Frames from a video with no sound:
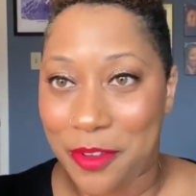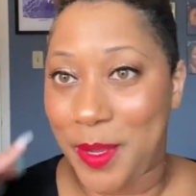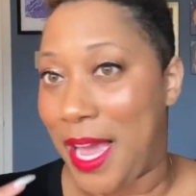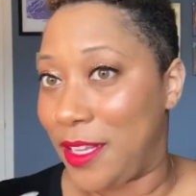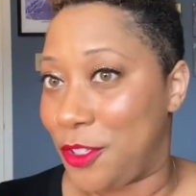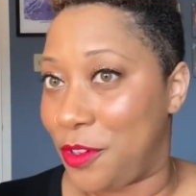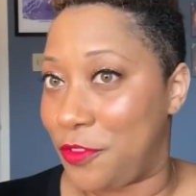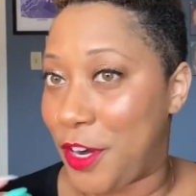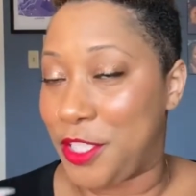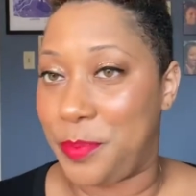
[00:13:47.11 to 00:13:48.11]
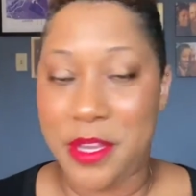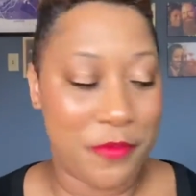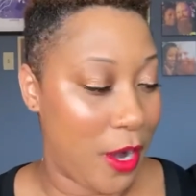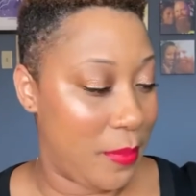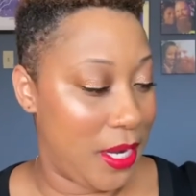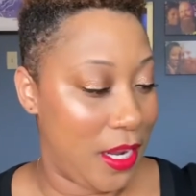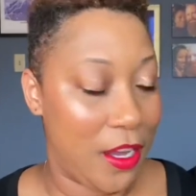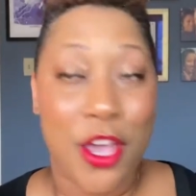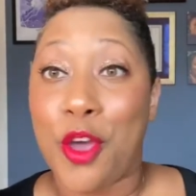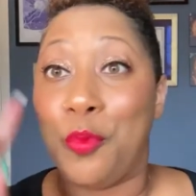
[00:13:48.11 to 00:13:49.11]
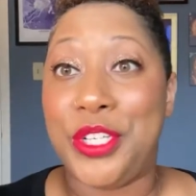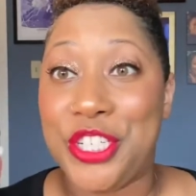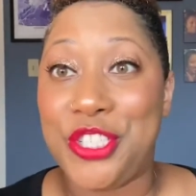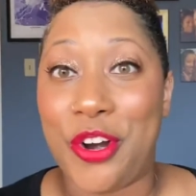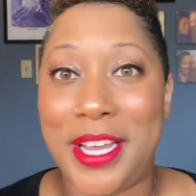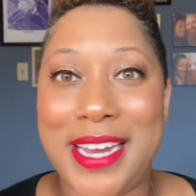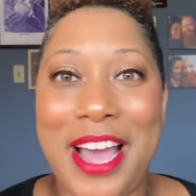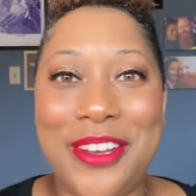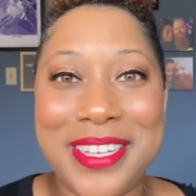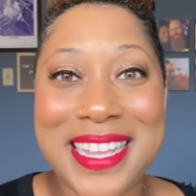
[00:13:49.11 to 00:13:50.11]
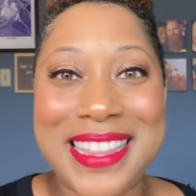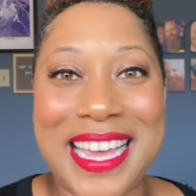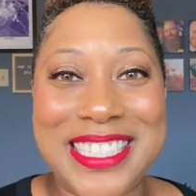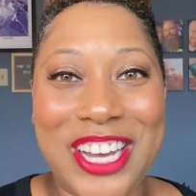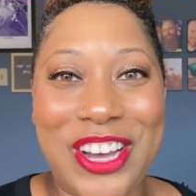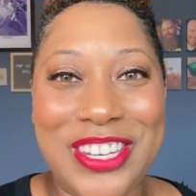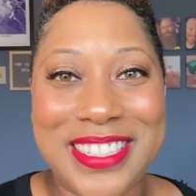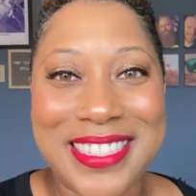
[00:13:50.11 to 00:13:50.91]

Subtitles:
We got a little fresh beat for our meeting, which is starting now. Thanks, y'all.